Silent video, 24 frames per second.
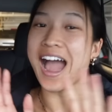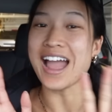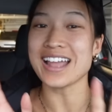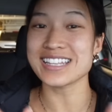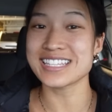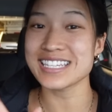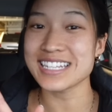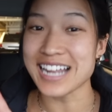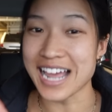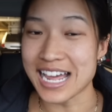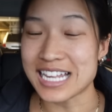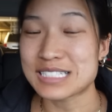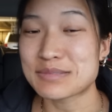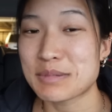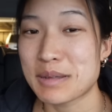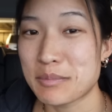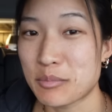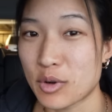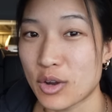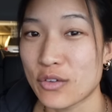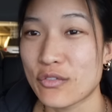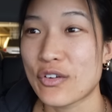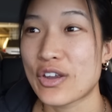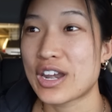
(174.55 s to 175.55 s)
I did ask my
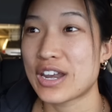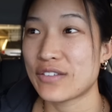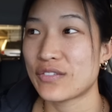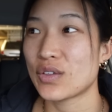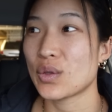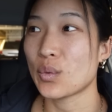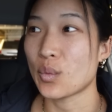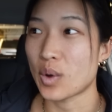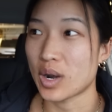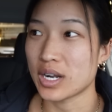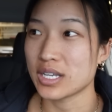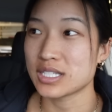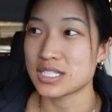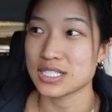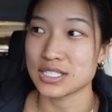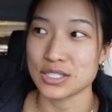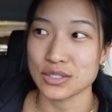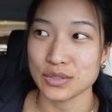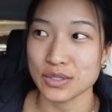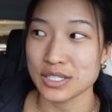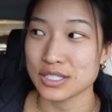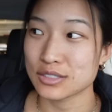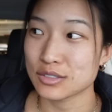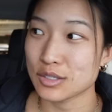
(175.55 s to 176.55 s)
boyfriend if he wanted to
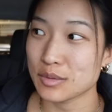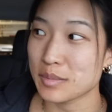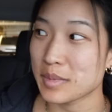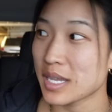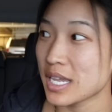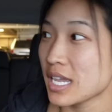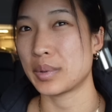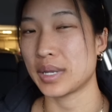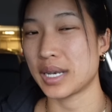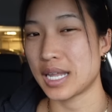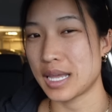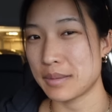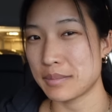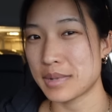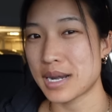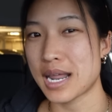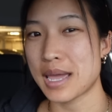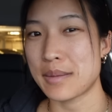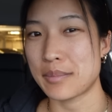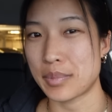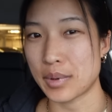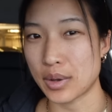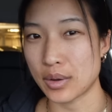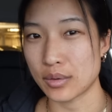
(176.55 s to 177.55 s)
do this with me, but him and
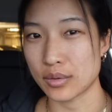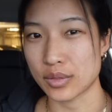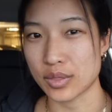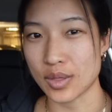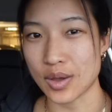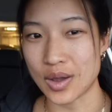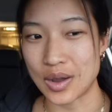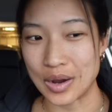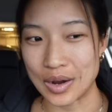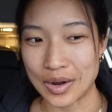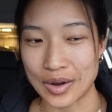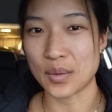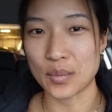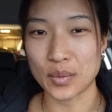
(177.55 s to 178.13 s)
I both are,